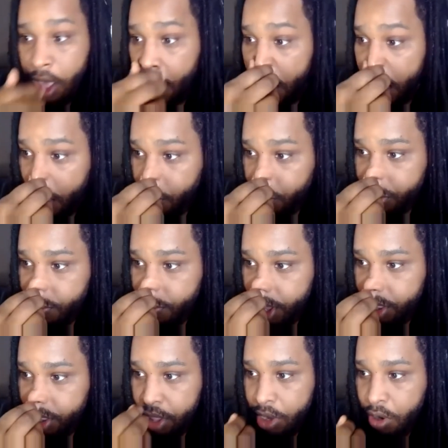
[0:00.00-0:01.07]
uh, which
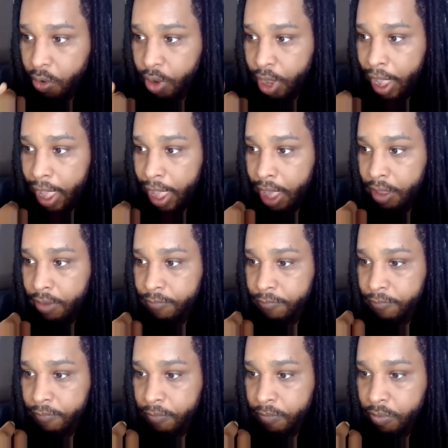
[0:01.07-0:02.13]
means they don't have
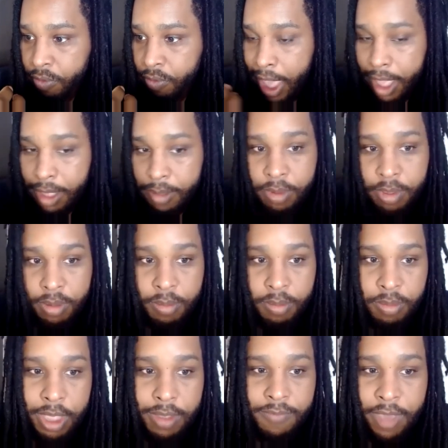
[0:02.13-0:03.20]
that
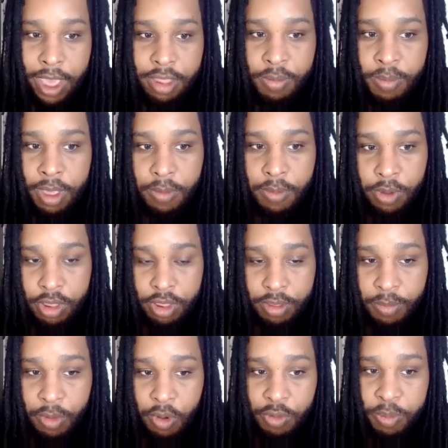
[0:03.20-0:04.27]
investment, which
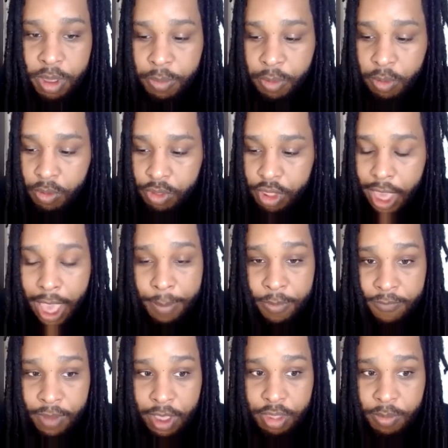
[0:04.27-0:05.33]
is most people's top
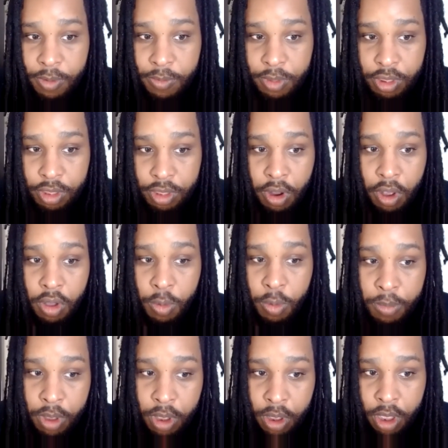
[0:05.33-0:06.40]
investment, which is their home.
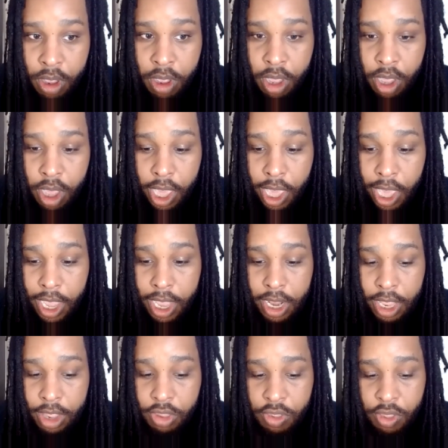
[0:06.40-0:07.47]
And
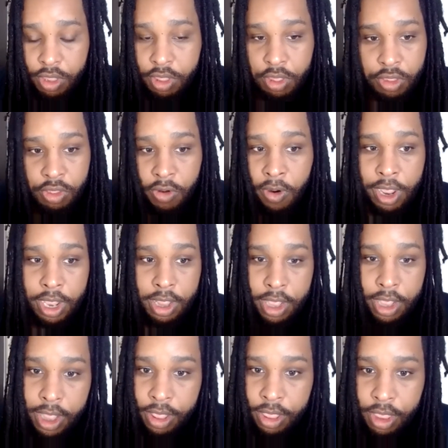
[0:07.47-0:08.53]
it's just destroying
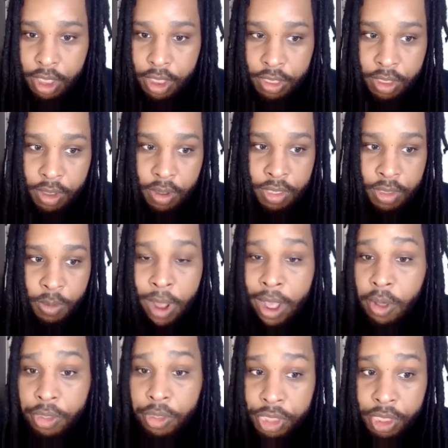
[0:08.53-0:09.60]
the, the, the, the
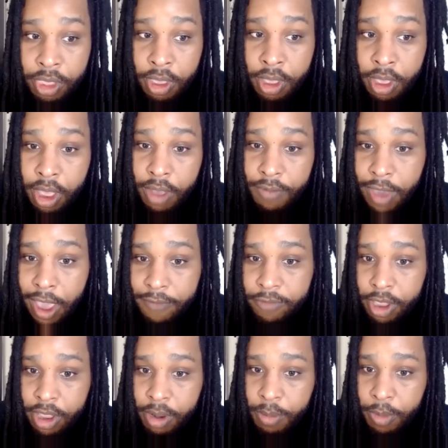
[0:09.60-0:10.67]
wealth of
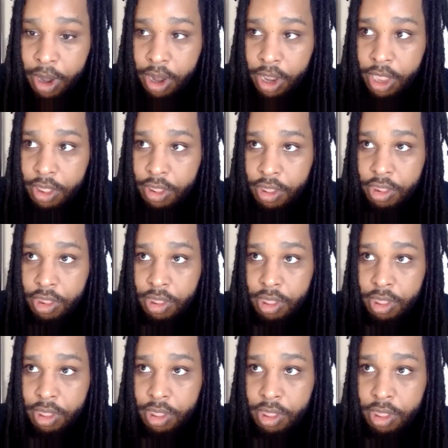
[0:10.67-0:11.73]
African Americans. It's
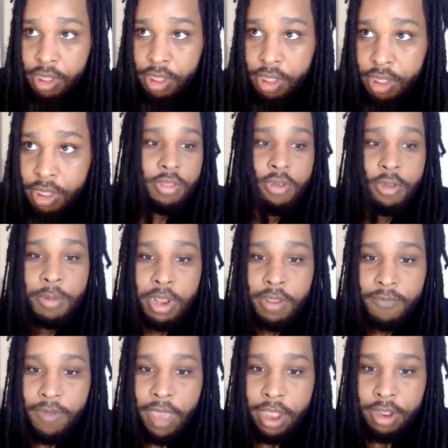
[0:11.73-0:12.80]
the number one
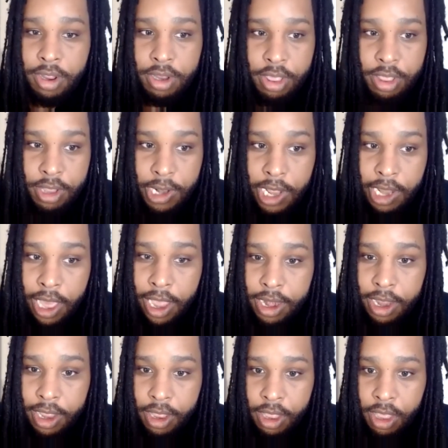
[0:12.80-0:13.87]
contributing factor to the
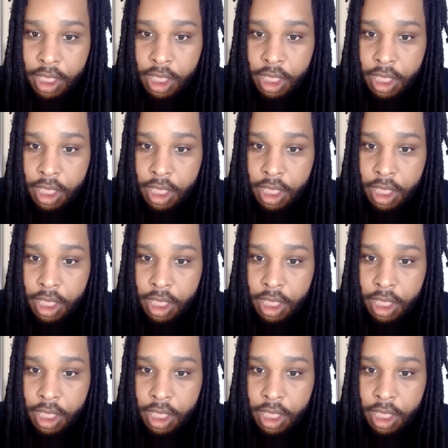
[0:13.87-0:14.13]
declining